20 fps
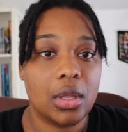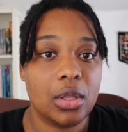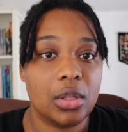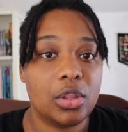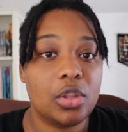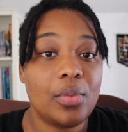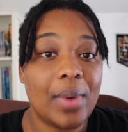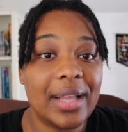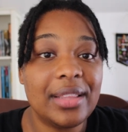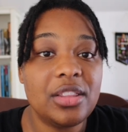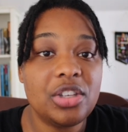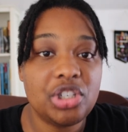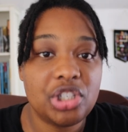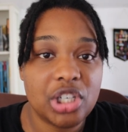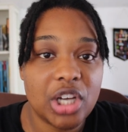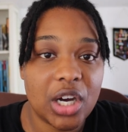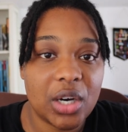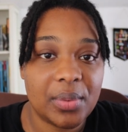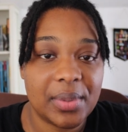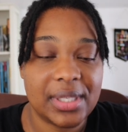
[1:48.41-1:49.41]
Throughout the
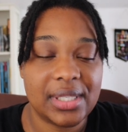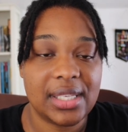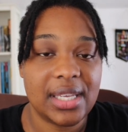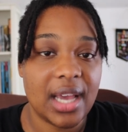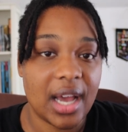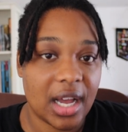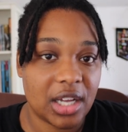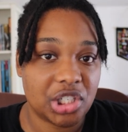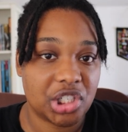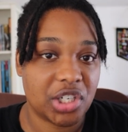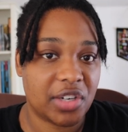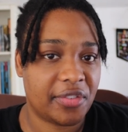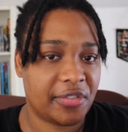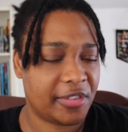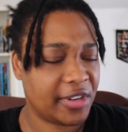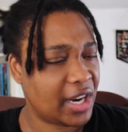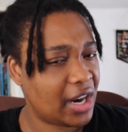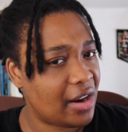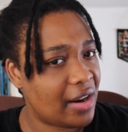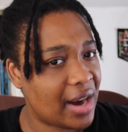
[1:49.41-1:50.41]
show, we see Usher
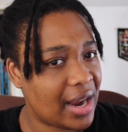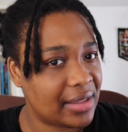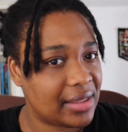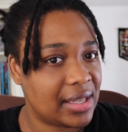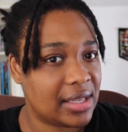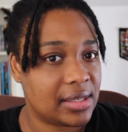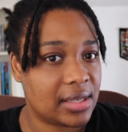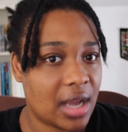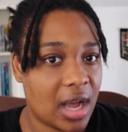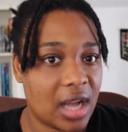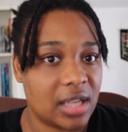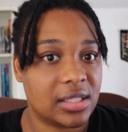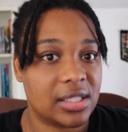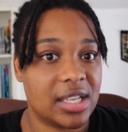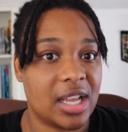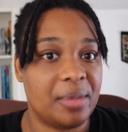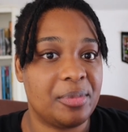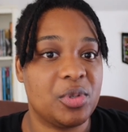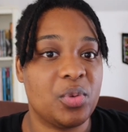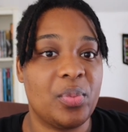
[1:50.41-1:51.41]
figuring out these concepts